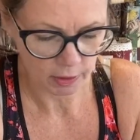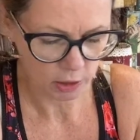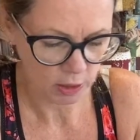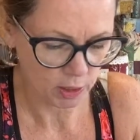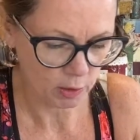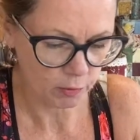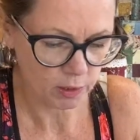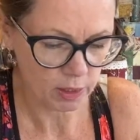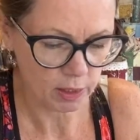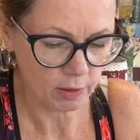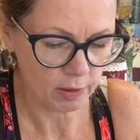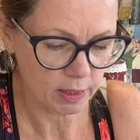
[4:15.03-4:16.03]
just different
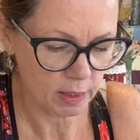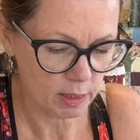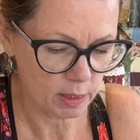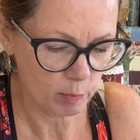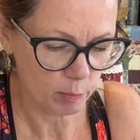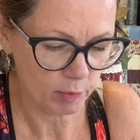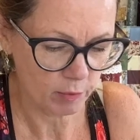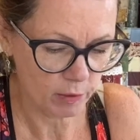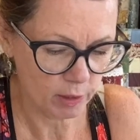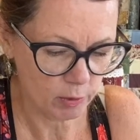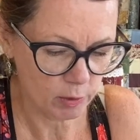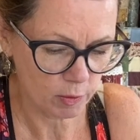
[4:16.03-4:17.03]
sizes. But for
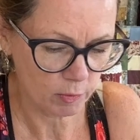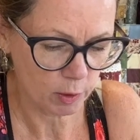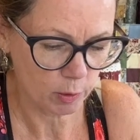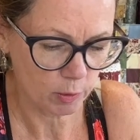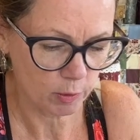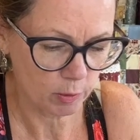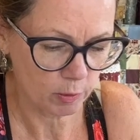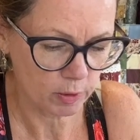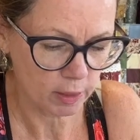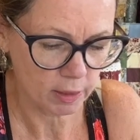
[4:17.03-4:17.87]
those of you who